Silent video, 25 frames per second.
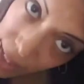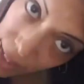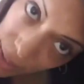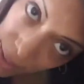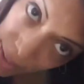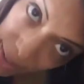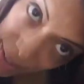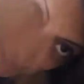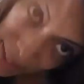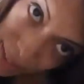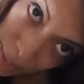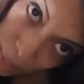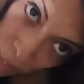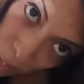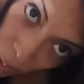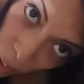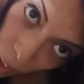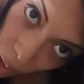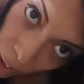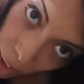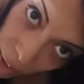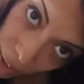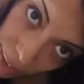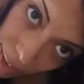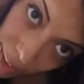here is the
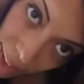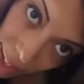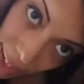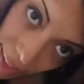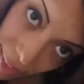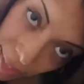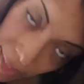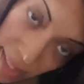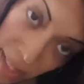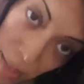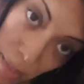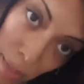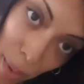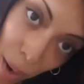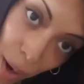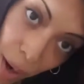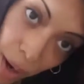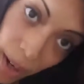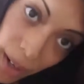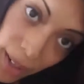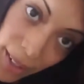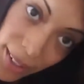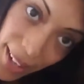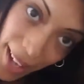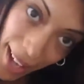part. And this
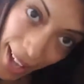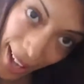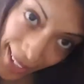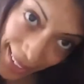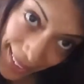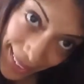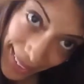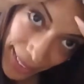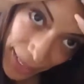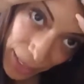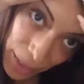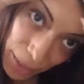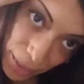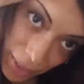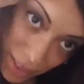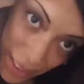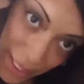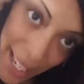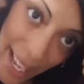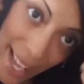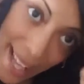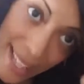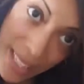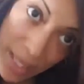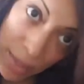part, I
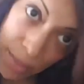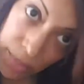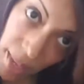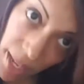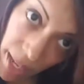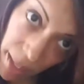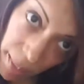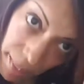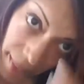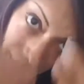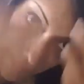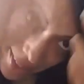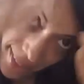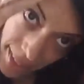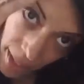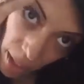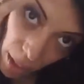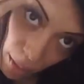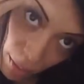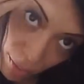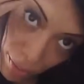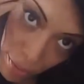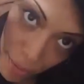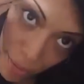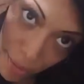literally had to make
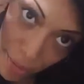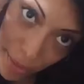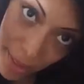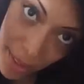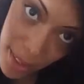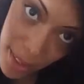myself.